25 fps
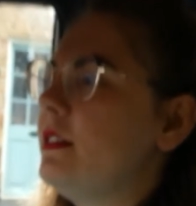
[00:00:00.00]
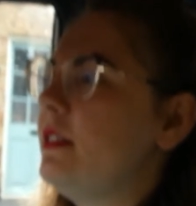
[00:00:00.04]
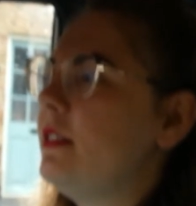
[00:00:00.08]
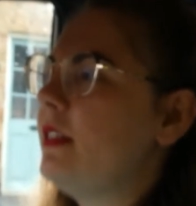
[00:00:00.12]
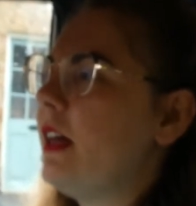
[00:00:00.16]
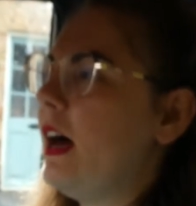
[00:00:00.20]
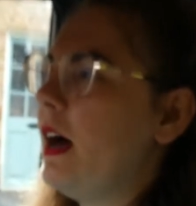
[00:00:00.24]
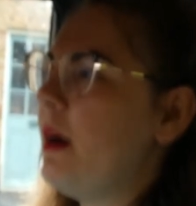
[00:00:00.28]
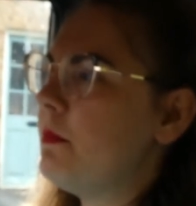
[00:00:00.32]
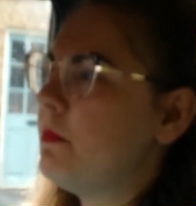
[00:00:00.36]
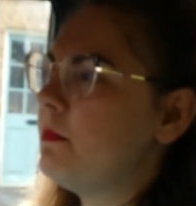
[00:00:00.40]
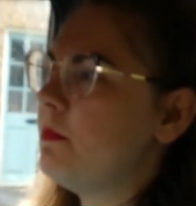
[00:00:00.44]

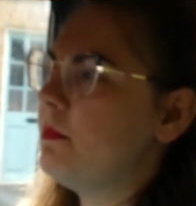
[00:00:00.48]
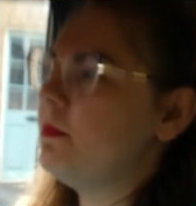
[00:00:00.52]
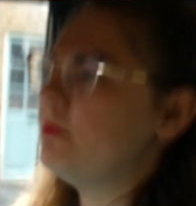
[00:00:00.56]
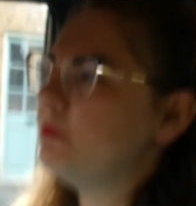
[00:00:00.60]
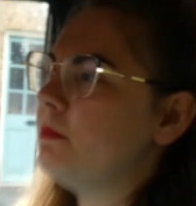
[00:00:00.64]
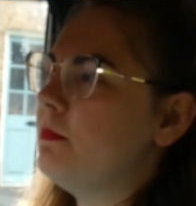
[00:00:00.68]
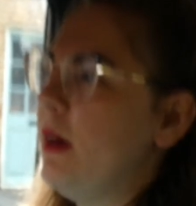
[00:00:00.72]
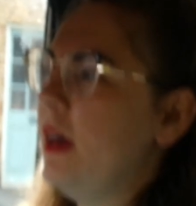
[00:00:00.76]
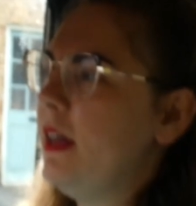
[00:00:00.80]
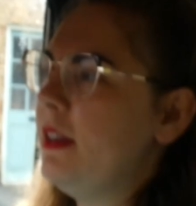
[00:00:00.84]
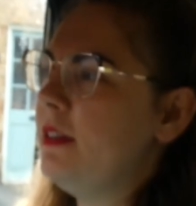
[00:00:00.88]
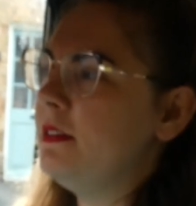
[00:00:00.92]
that
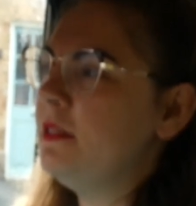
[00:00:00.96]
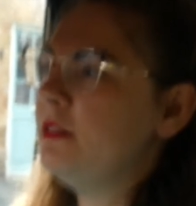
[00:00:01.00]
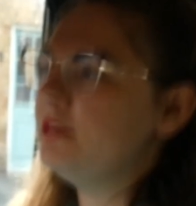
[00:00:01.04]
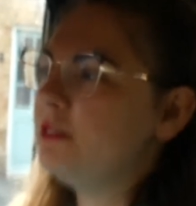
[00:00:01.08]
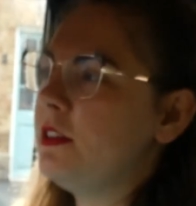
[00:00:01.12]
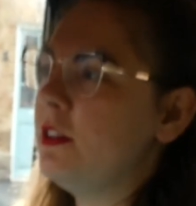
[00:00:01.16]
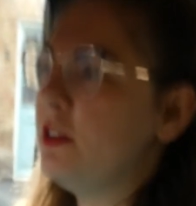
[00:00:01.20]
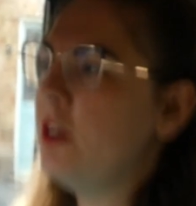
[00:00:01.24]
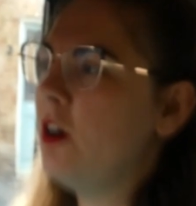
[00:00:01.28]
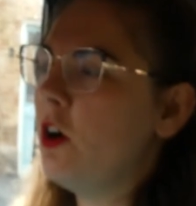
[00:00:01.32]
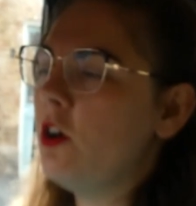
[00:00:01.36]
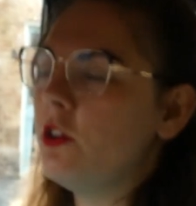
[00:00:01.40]
meant
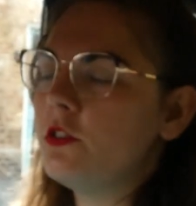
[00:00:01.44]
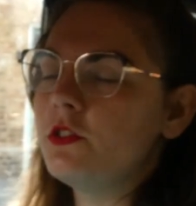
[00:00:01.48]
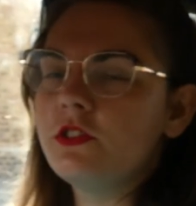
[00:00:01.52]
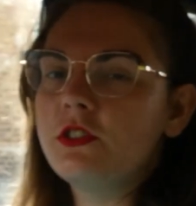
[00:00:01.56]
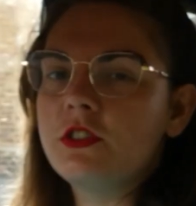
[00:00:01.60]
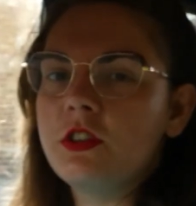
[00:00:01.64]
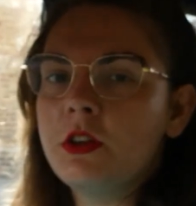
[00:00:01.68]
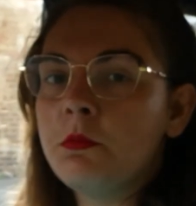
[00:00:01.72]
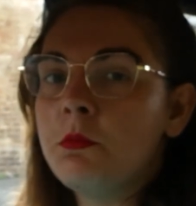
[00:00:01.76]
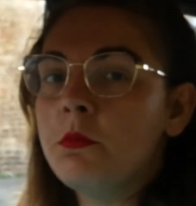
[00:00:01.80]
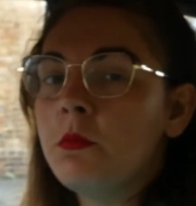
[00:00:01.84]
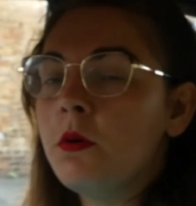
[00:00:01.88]
that on
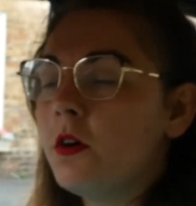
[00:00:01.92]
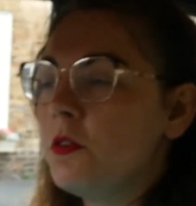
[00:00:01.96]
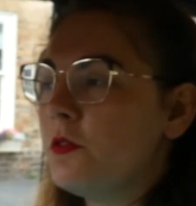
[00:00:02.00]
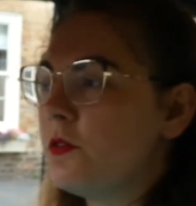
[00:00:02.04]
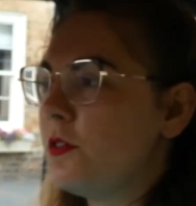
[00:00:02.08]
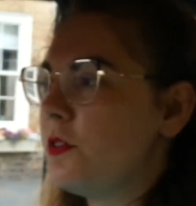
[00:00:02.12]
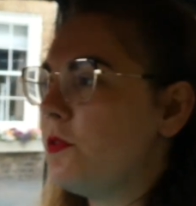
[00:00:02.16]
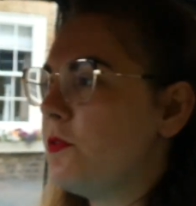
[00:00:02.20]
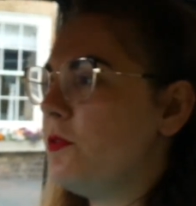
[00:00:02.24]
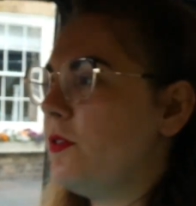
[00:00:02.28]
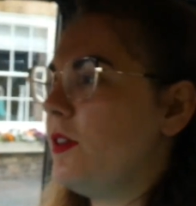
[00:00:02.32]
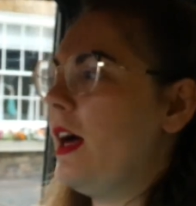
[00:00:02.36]
some of
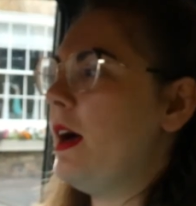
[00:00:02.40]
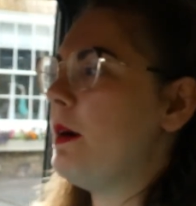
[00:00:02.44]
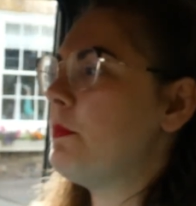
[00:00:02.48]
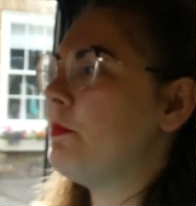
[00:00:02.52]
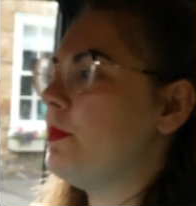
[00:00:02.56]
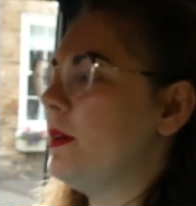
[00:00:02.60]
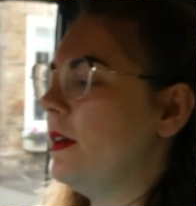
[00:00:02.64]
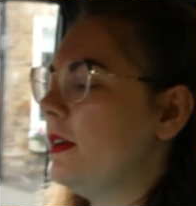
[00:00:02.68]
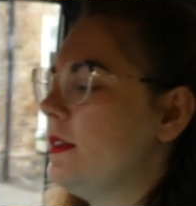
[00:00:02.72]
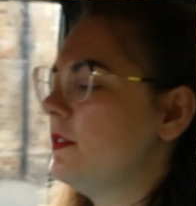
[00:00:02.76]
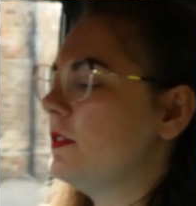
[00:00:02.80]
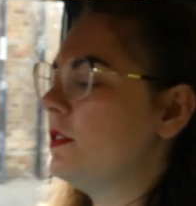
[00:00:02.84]
the flat
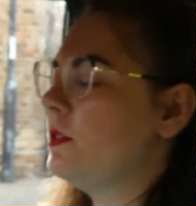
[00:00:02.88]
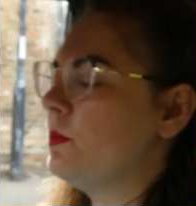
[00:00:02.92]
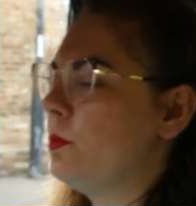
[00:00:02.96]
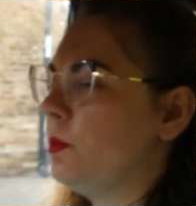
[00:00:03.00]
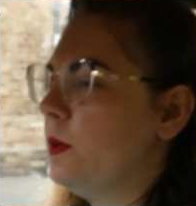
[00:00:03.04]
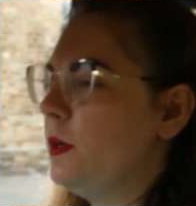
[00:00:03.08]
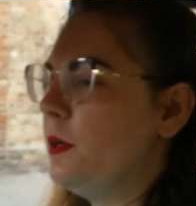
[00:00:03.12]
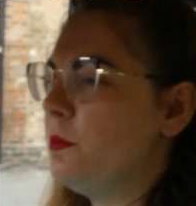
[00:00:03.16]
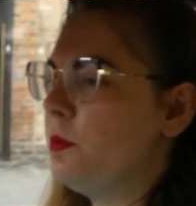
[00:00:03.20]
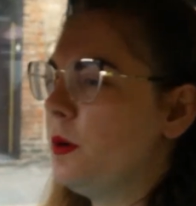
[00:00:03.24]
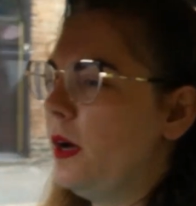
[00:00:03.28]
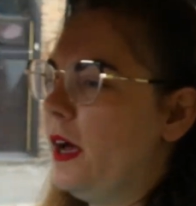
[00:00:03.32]
bits
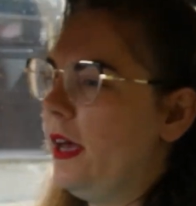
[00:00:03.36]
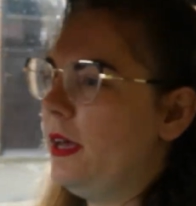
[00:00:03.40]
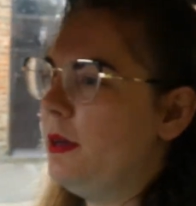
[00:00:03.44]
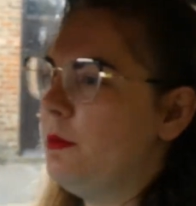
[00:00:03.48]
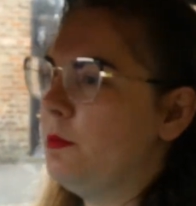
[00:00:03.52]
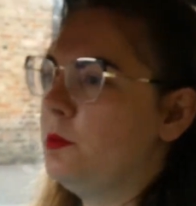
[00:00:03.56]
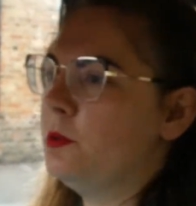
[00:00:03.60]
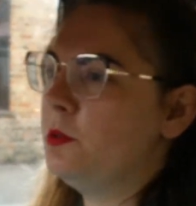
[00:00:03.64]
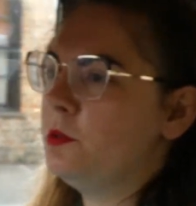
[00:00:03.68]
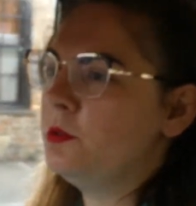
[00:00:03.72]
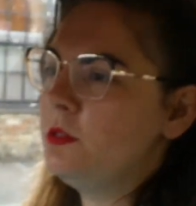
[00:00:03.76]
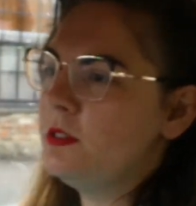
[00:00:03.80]
we were
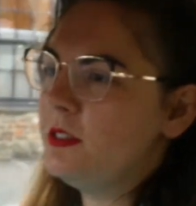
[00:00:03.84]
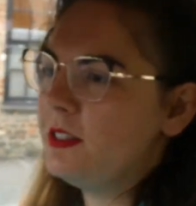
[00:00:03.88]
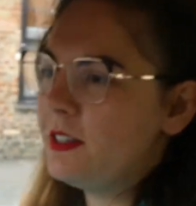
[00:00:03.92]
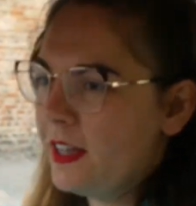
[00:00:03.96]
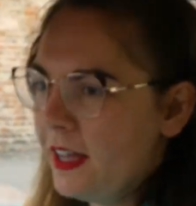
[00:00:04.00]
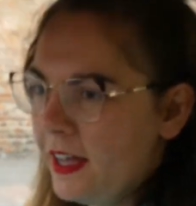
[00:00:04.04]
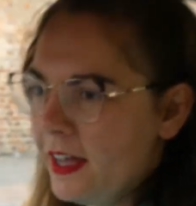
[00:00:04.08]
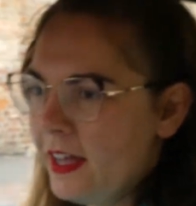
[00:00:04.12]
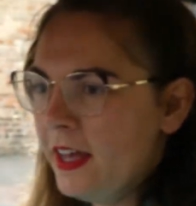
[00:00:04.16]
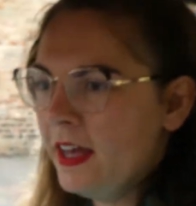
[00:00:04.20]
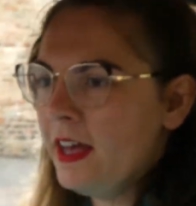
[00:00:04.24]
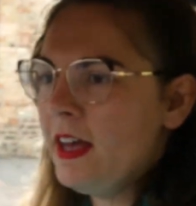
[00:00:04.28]
able to
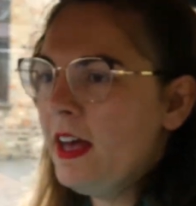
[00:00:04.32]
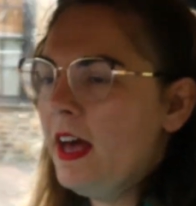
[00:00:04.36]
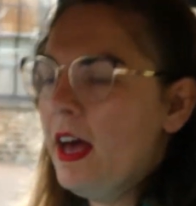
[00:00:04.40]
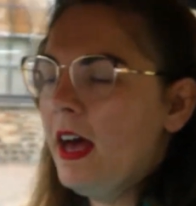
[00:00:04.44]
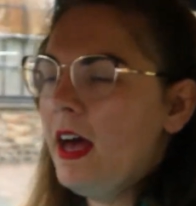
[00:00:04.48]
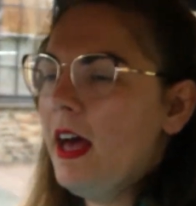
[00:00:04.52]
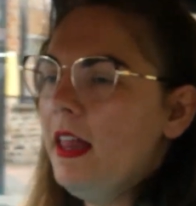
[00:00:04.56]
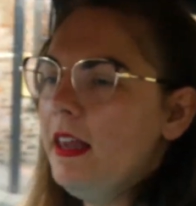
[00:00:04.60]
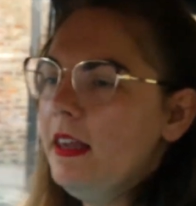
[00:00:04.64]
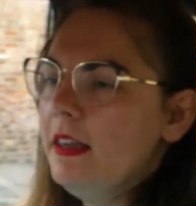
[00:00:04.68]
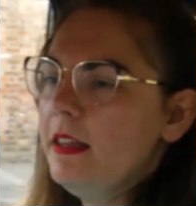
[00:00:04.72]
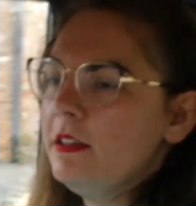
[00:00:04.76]
get
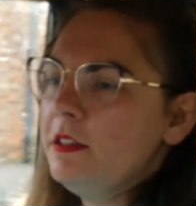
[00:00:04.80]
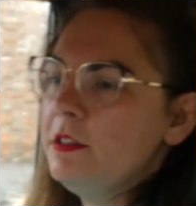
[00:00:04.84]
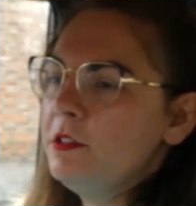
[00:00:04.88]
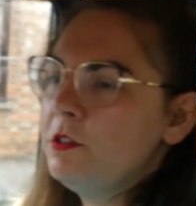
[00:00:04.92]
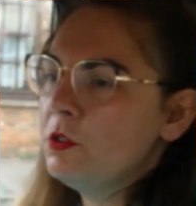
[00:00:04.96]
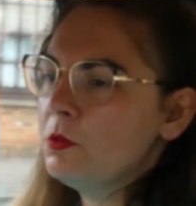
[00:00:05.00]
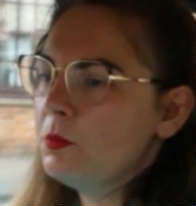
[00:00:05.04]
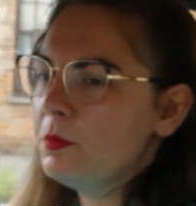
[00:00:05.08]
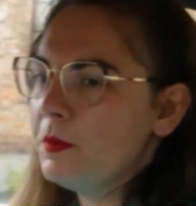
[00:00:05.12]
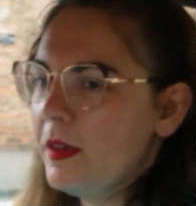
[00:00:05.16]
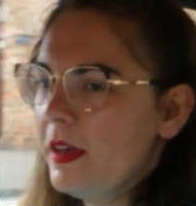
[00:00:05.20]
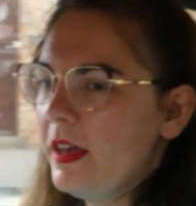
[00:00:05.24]
a
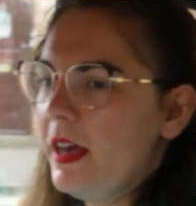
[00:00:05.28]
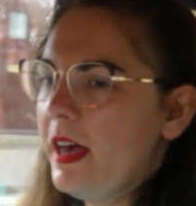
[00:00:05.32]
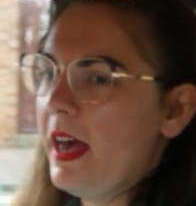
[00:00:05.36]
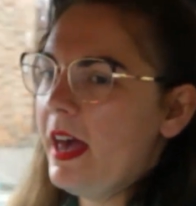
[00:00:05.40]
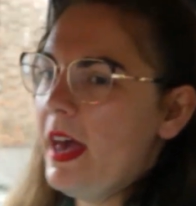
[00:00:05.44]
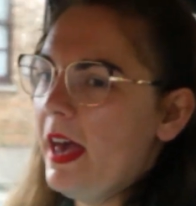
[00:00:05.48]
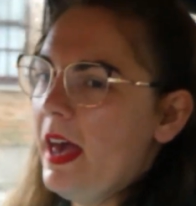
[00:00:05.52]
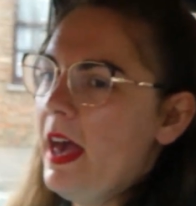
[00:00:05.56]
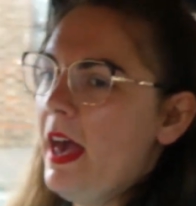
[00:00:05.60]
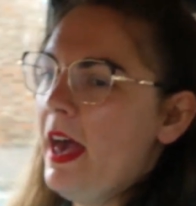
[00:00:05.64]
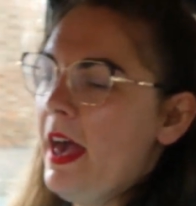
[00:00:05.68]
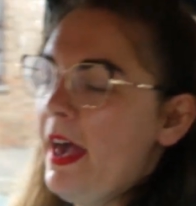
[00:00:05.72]
little bit
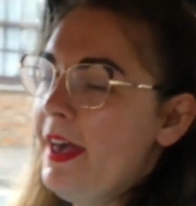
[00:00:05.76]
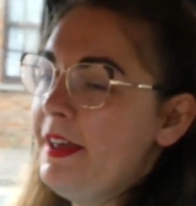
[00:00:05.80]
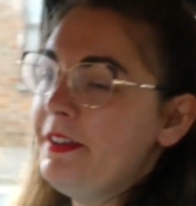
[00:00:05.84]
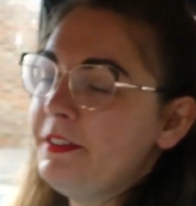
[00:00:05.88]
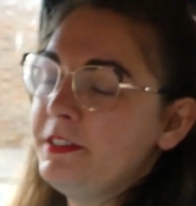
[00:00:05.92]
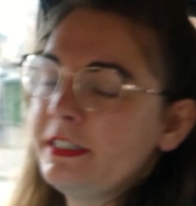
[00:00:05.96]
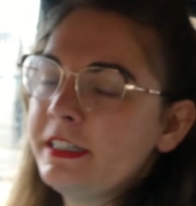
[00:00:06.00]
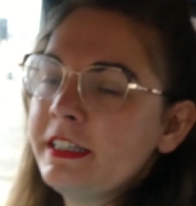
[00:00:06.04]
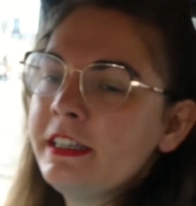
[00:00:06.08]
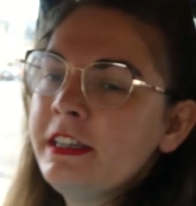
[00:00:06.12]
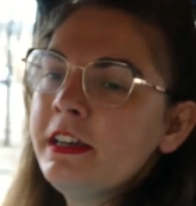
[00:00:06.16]
ahead,